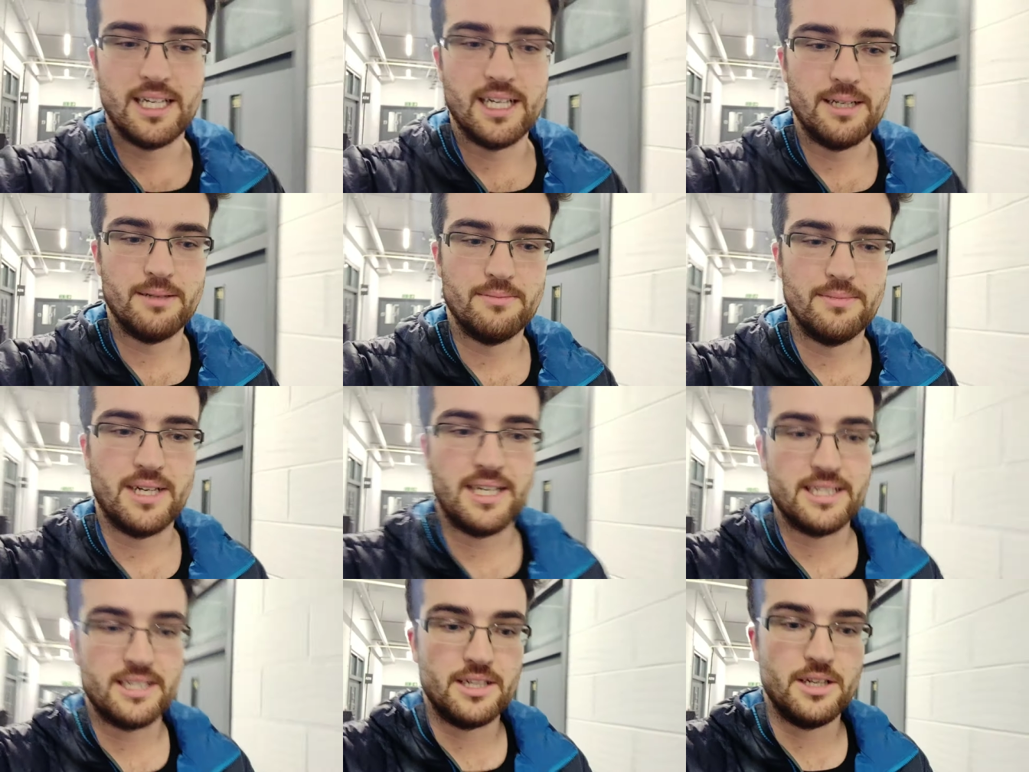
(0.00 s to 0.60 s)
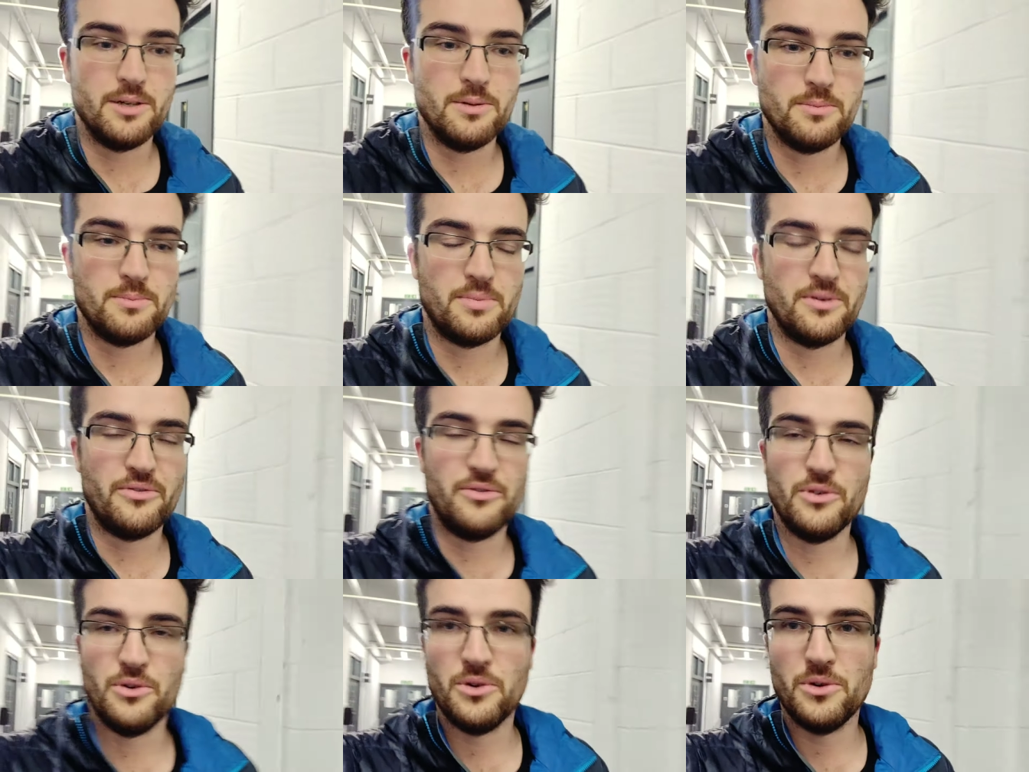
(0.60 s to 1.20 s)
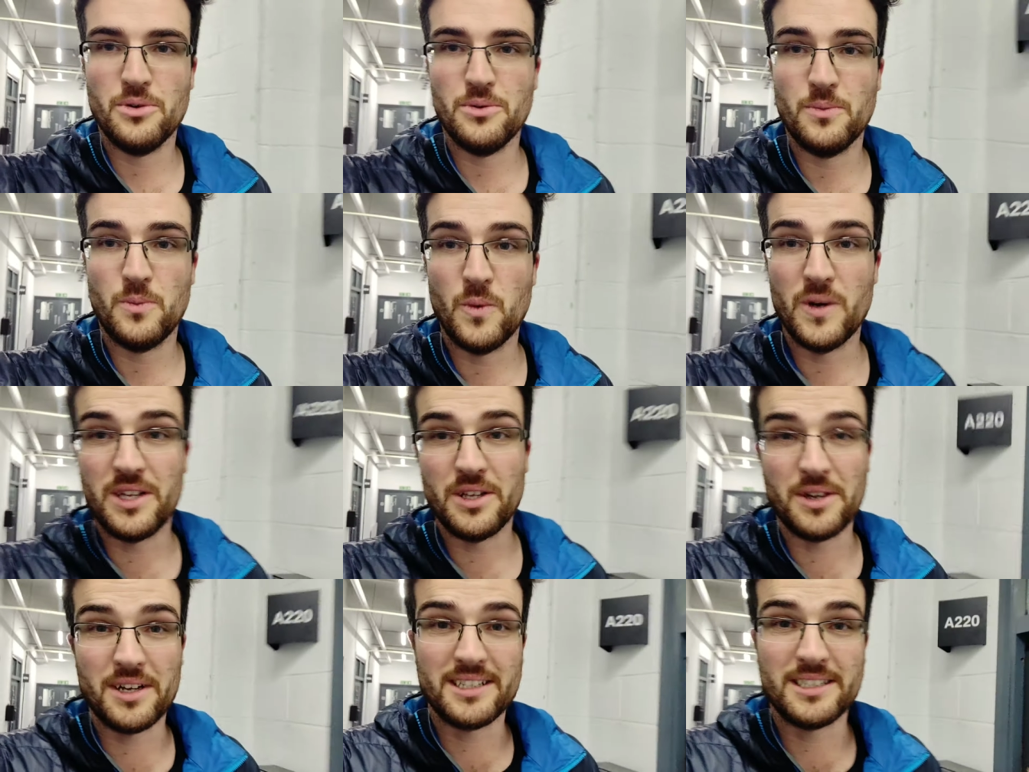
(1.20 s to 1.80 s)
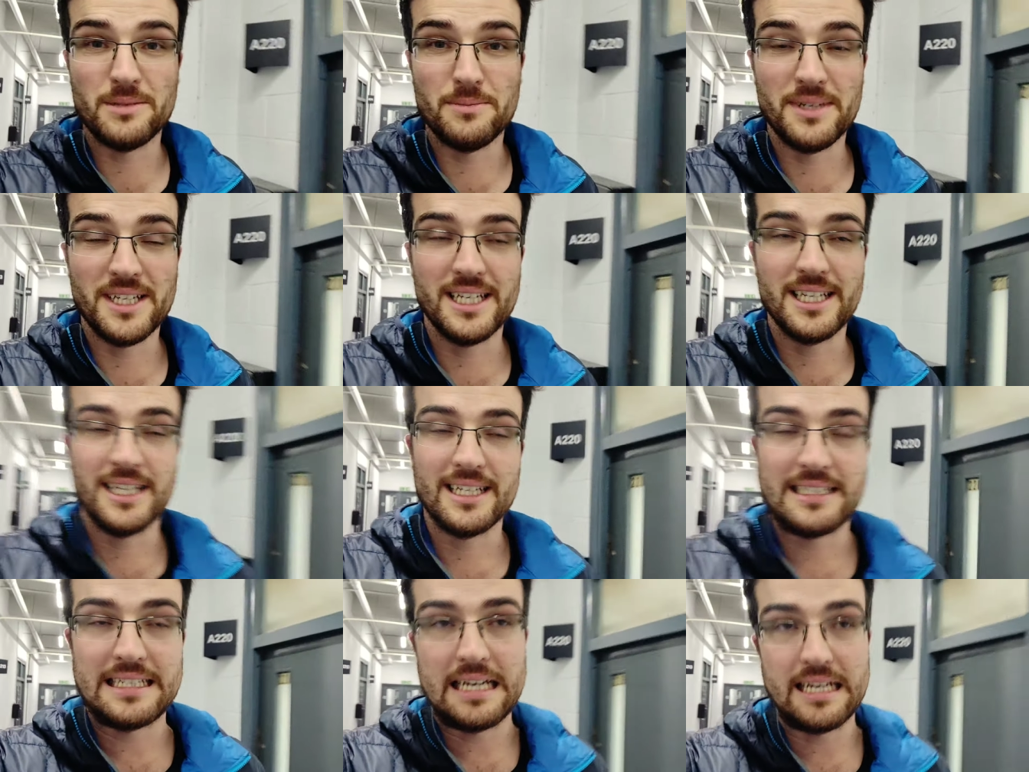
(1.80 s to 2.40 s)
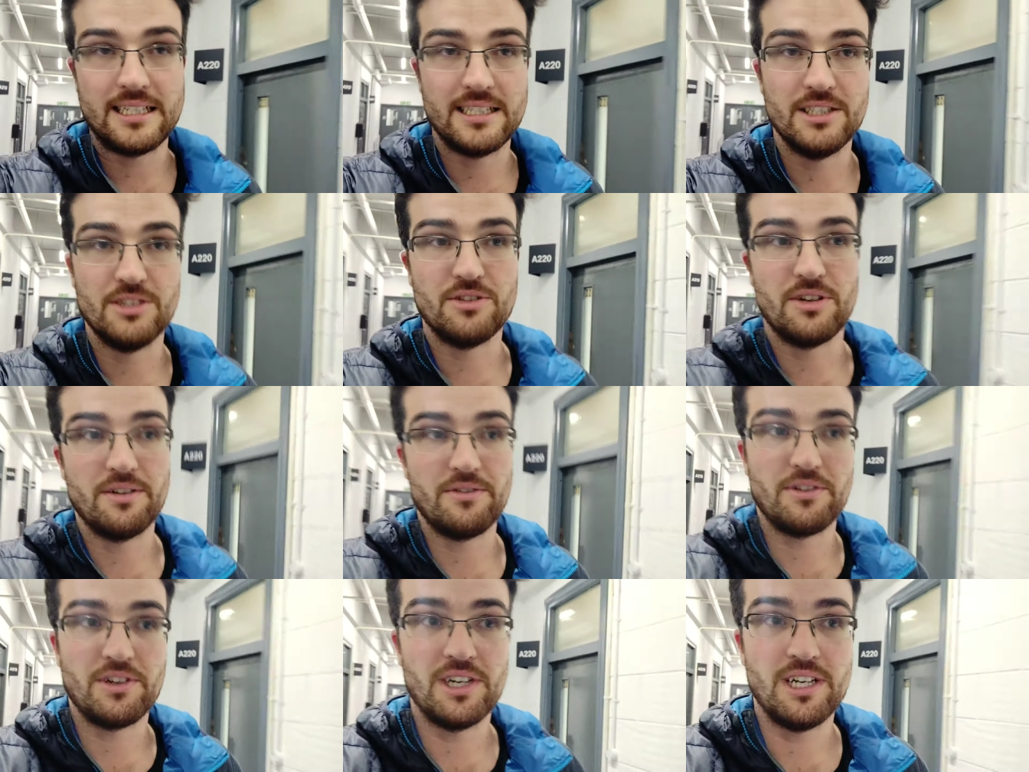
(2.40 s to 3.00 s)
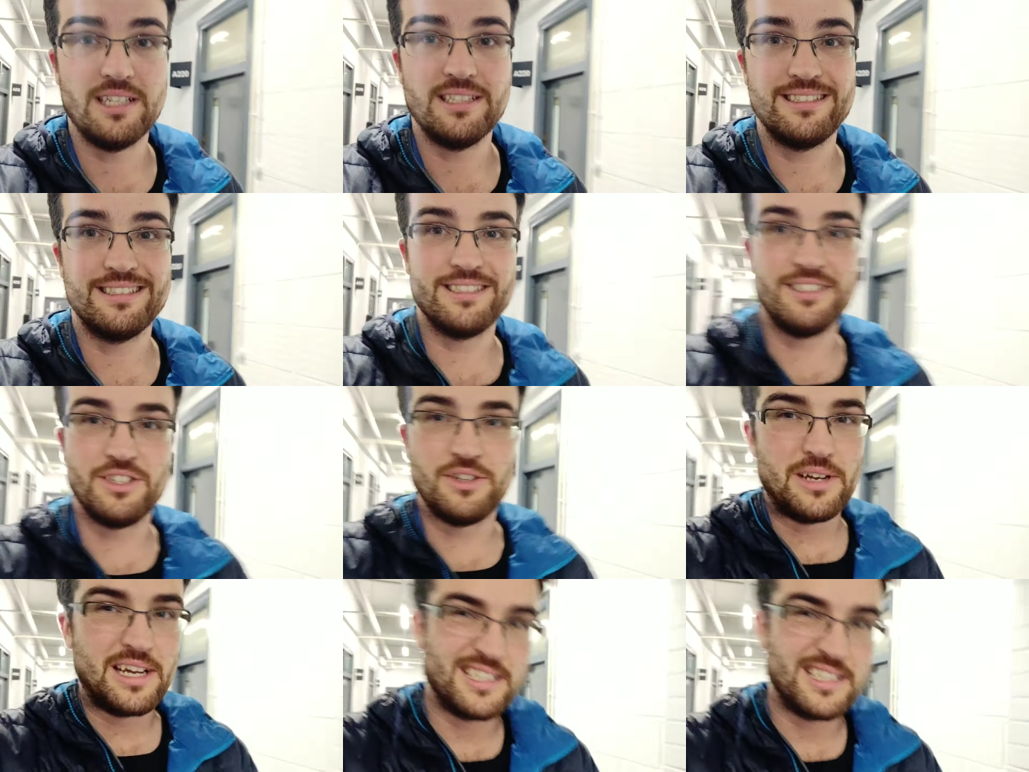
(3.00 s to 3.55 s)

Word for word: um, I don't know, before when you had to be a taxi driver in London,